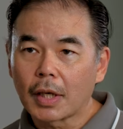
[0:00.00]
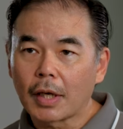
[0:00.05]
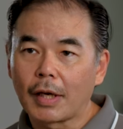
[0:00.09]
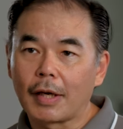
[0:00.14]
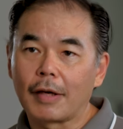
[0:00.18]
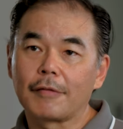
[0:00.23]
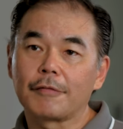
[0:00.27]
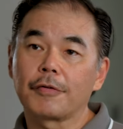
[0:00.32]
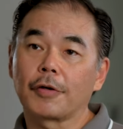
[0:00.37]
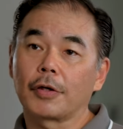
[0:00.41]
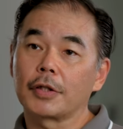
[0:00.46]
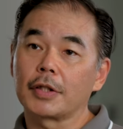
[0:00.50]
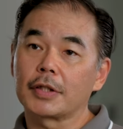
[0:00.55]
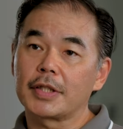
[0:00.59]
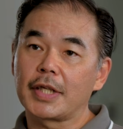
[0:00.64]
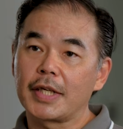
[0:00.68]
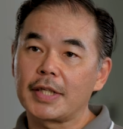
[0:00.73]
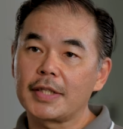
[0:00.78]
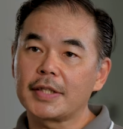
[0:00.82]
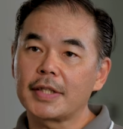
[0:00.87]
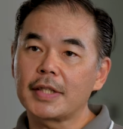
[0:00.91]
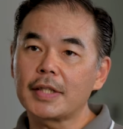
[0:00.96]
and for the
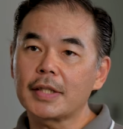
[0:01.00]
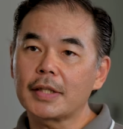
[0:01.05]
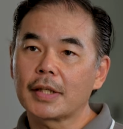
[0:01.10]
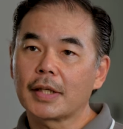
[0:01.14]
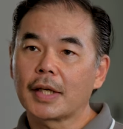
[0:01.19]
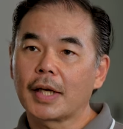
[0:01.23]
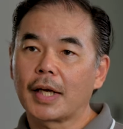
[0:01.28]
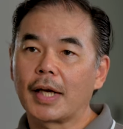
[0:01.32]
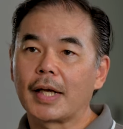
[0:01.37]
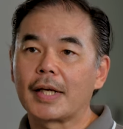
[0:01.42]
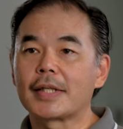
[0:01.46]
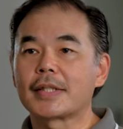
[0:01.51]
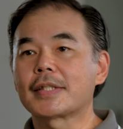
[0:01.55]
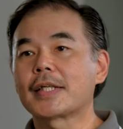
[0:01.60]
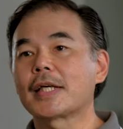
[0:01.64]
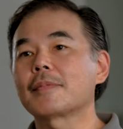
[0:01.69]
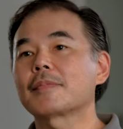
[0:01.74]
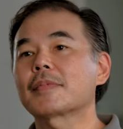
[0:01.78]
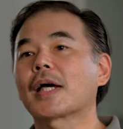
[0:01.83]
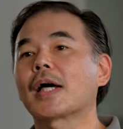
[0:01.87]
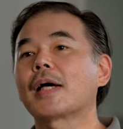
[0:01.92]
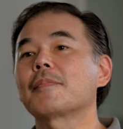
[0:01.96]
tasting. At the
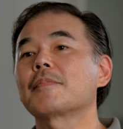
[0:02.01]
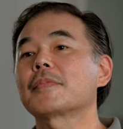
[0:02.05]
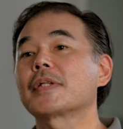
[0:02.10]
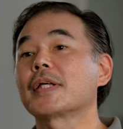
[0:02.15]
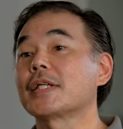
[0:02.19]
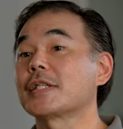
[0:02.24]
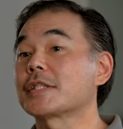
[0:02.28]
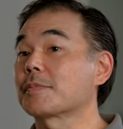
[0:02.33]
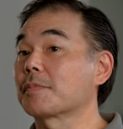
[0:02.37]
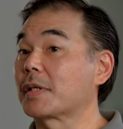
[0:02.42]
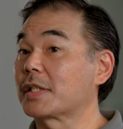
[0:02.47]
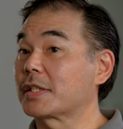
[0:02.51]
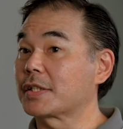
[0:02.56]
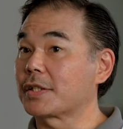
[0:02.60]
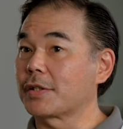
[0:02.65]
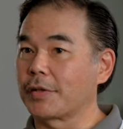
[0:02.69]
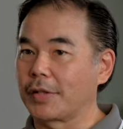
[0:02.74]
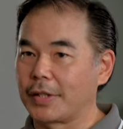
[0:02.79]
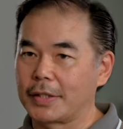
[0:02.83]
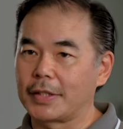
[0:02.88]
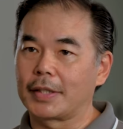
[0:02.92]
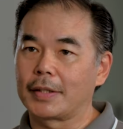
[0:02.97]
same time, taste much
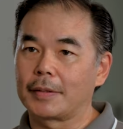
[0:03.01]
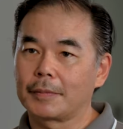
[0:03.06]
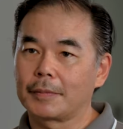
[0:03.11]
greater.